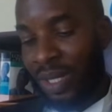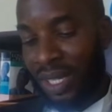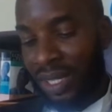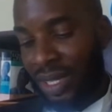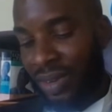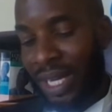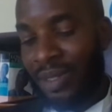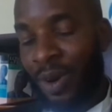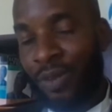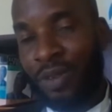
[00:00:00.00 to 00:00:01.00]
secretariat
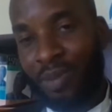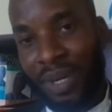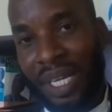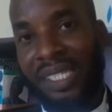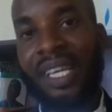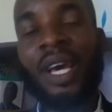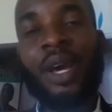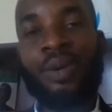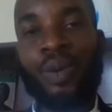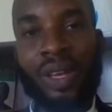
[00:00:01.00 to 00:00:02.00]
of the place
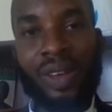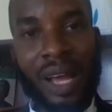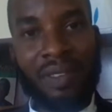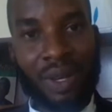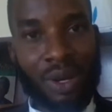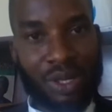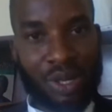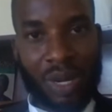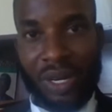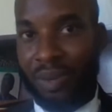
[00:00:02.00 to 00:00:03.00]
where you have the
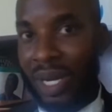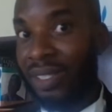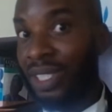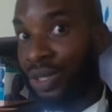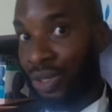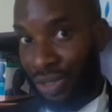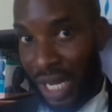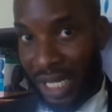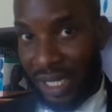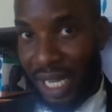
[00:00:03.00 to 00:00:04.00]
customary marriage to
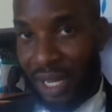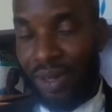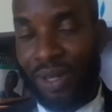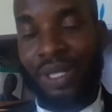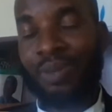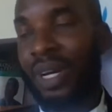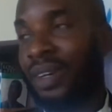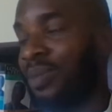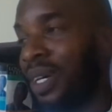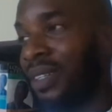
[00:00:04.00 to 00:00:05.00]
register your
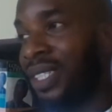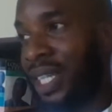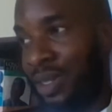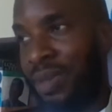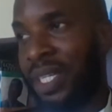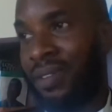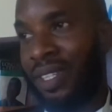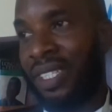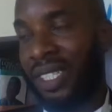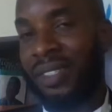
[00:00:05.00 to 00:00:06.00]
customary marriage, and you'll be
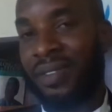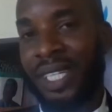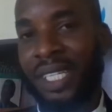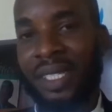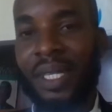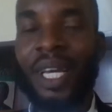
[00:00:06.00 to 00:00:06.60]
given a certificate.